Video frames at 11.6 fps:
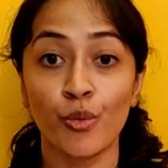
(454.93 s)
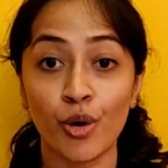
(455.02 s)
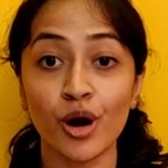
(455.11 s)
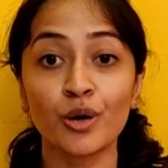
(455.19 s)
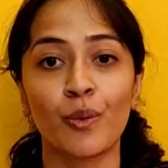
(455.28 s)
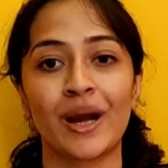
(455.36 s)

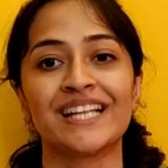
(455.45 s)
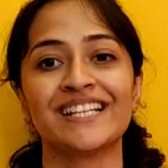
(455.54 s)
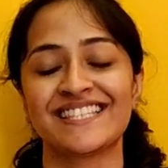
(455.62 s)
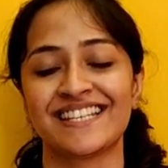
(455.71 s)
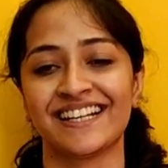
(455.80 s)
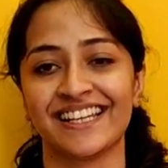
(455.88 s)
Work while
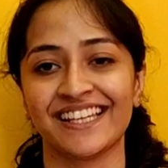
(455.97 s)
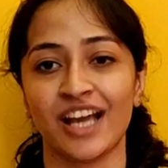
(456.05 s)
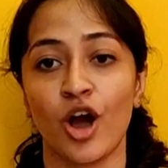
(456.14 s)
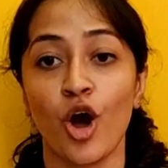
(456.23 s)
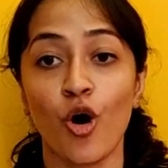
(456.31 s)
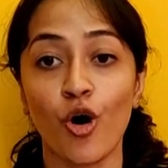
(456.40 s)
studying.
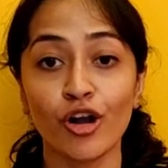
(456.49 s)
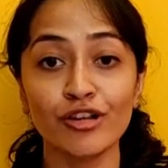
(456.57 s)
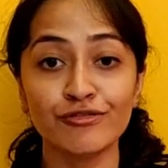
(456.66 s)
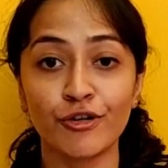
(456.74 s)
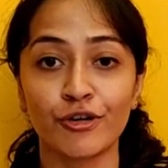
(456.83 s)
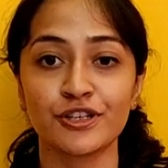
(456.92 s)

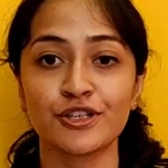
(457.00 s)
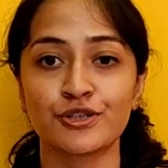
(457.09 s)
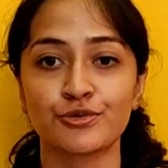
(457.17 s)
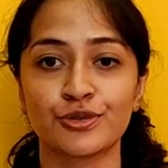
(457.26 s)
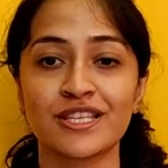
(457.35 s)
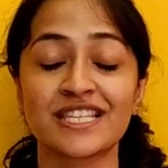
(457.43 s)
All foreign
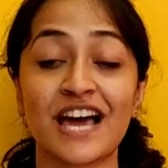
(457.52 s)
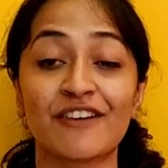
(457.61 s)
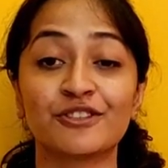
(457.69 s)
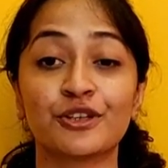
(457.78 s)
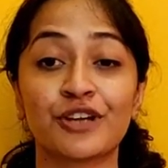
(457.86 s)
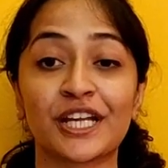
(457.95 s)
students
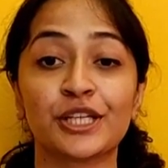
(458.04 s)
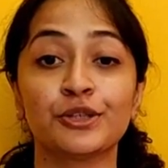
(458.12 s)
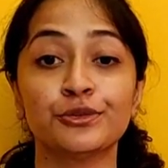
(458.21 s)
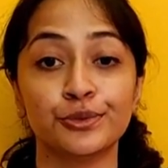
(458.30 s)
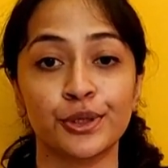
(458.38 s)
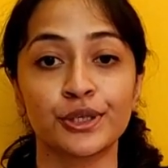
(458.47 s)
have the right
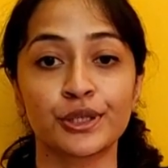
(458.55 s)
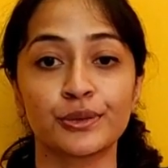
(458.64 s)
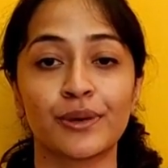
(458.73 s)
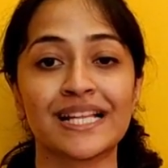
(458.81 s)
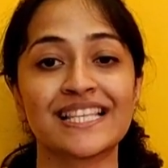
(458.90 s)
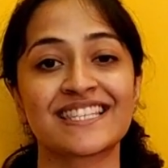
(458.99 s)
to
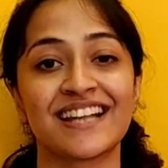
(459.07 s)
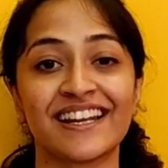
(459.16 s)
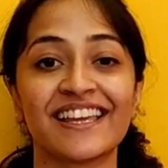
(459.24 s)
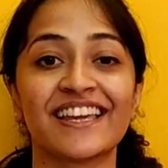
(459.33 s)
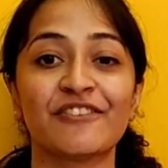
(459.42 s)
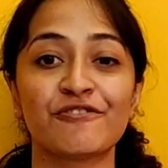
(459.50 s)
work while
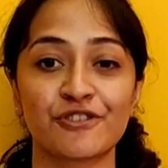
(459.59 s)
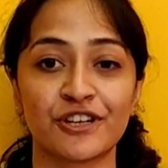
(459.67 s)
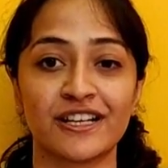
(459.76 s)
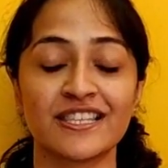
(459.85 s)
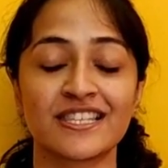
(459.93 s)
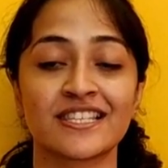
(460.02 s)
studying in
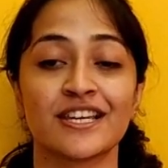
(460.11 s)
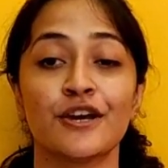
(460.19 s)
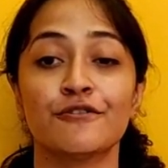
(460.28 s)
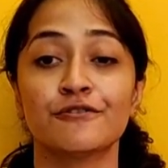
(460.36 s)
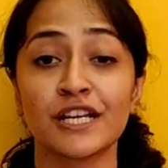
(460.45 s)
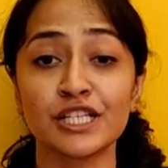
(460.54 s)
France.
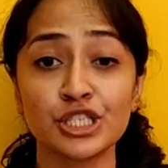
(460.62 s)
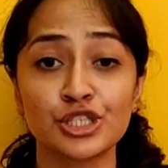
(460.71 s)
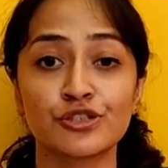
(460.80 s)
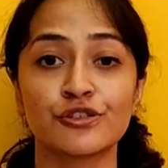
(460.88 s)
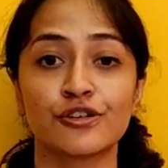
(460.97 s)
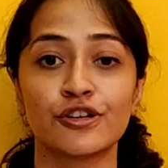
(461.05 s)

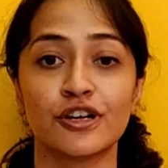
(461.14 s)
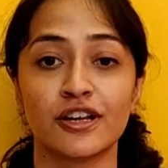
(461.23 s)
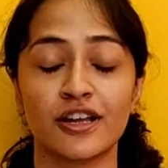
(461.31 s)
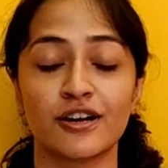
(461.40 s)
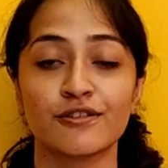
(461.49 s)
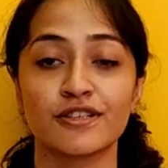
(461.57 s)
French law
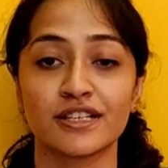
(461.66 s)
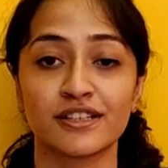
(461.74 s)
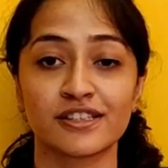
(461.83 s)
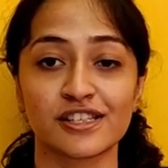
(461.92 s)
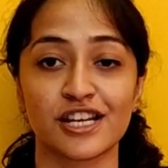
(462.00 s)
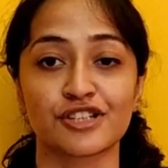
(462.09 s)
allows
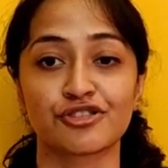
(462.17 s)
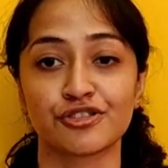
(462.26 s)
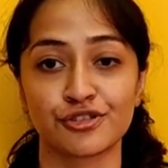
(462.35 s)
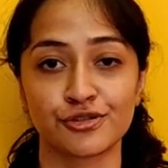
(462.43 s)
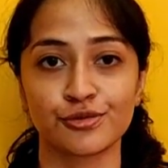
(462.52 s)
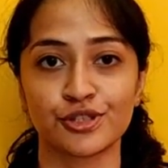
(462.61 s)

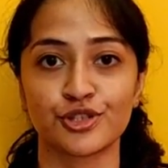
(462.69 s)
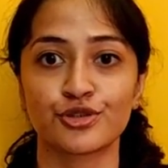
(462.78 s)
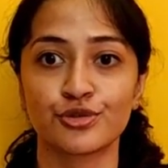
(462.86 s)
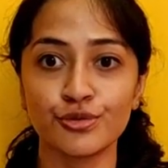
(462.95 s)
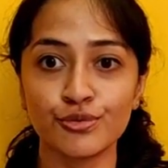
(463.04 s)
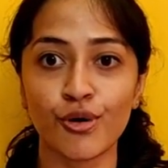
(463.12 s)
international
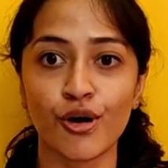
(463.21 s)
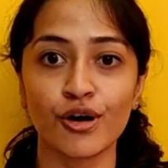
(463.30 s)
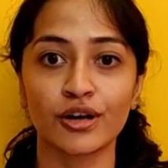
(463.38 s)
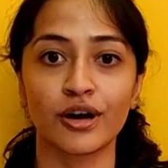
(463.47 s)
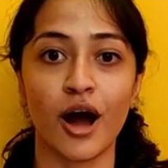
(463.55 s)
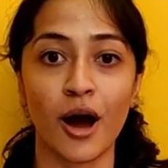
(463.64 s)
students to
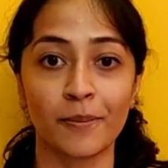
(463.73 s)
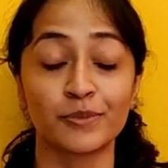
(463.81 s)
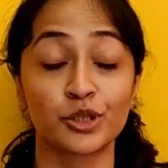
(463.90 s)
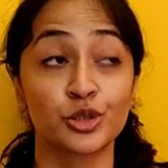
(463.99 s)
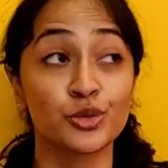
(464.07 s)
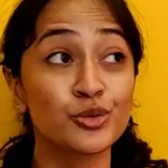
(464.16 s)
work
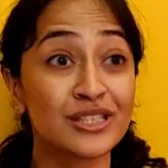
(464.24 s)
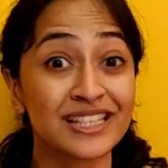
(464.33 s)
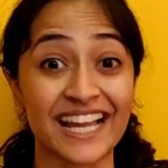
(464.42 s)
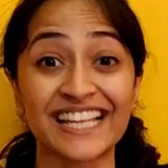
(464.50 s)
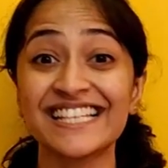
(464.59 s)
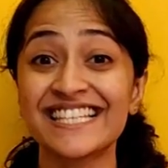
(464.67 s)
up to
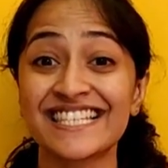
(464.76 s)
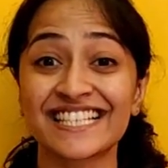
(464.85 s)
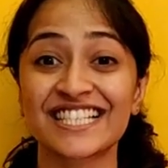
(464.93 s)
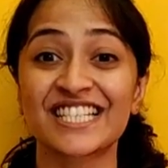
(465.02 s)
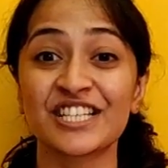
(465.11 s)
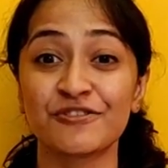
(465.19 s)

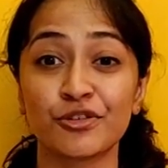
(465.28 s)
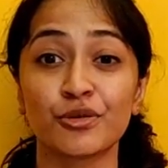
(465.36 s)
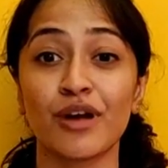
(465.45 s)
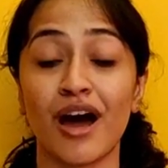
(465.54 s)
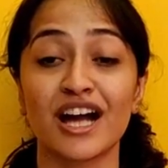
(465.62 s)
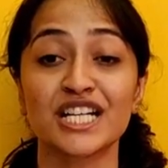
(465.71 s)

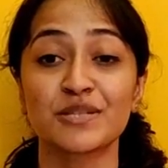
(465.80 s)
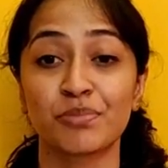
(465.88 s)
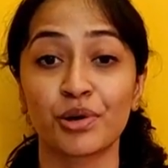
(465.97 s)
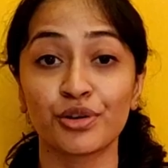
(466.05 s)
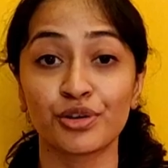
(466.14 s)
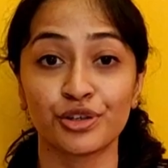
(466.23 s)
964 hours
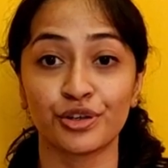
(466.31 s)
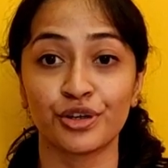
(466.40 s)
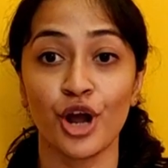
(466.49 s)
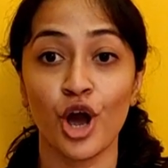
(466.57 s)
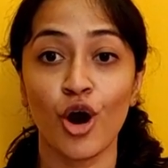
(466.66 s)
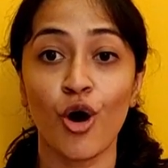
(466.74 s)
per
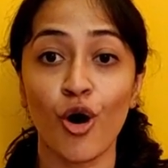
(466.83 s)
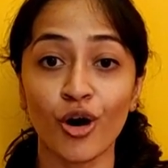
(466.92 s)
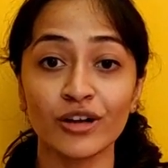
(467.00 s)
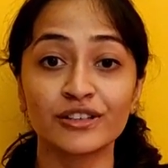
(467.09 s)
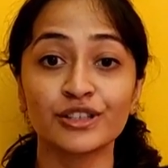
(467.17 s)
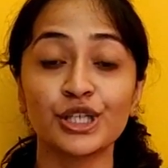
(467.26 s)
year
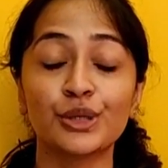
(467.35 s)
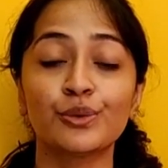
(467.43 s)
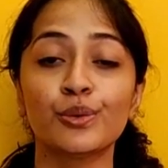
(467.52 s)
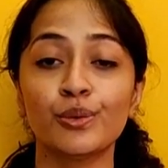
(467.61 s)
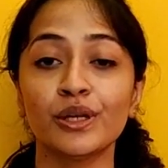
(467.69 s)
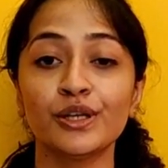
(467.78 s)
or the
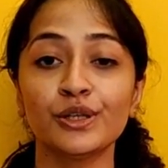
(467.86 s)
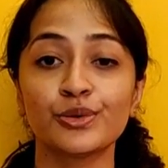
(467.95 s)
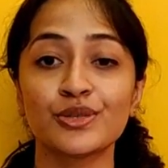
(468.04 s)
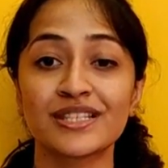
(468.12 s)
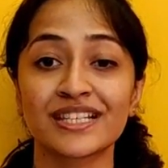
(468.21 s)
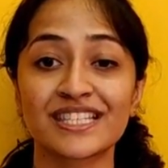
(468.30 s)
equivalent
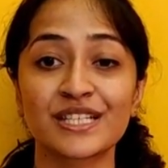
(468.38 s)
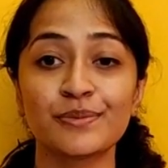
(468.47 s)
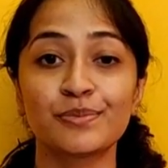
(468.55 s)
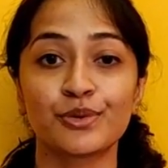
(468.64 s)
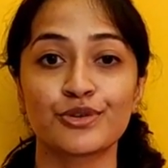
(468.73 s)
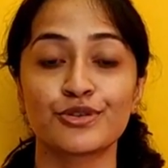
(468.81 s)
to
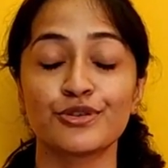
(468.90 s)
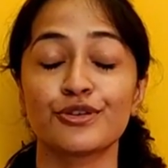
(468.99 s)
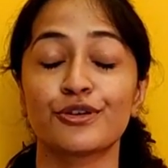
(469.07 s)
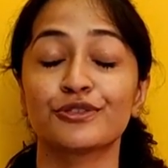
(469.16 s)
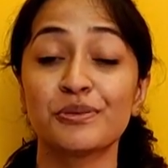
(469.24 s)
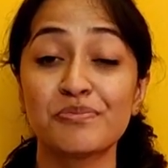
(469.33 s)

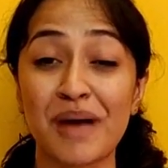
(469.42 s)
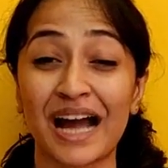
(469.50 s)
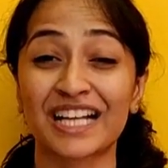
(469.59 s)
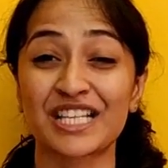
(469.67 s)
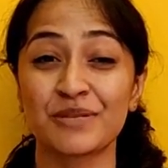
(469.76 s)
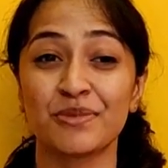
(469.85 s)
60% of the
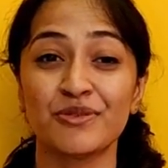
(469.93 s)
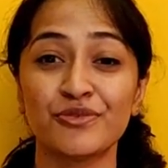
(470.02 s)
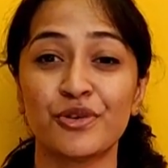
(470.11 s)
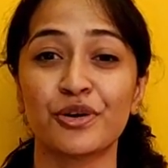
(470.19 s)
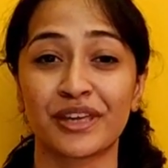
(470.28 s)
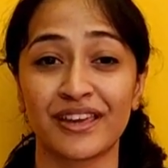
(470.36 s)

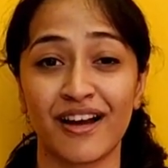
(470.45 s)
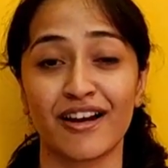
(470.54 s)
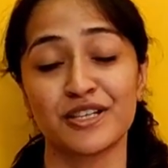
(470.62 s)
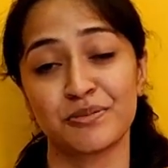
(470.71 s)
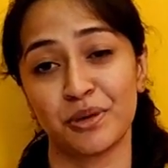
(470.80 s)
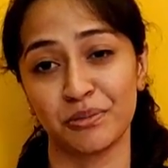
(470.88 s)
maximum working
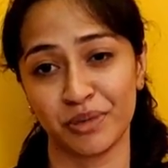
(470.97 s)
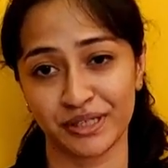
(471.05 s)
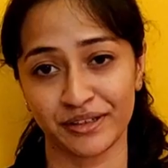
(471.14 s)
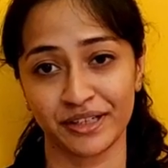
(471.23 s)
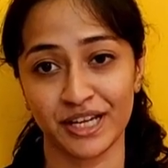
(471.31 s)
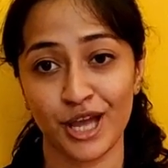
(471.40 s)
hours
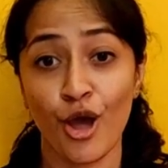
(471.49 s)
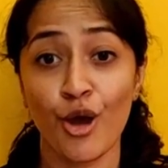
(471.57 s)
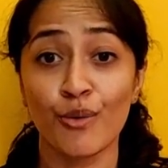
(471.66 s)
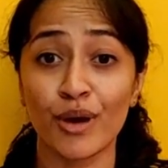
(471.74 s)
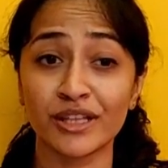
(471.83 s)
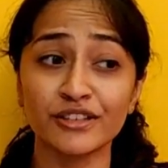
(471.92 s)
permitted.
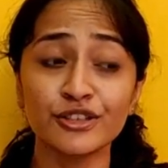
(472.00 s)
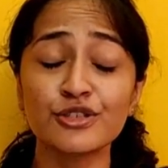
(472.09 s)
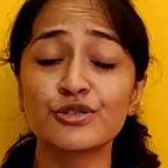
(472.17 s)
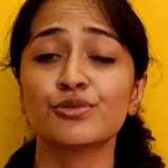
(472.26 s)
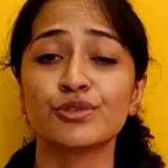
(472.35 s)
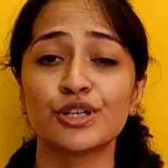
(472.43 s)
Whether a
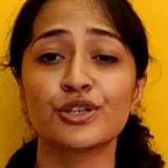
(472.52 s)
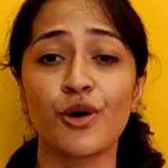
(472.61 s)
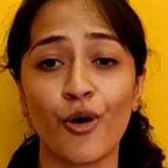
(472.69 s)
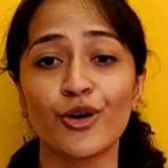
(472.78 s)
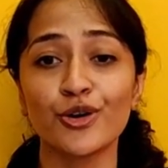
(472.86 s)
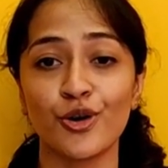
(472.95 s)

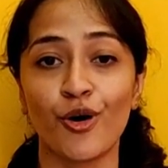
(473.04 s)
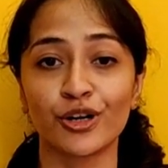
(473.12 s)
student or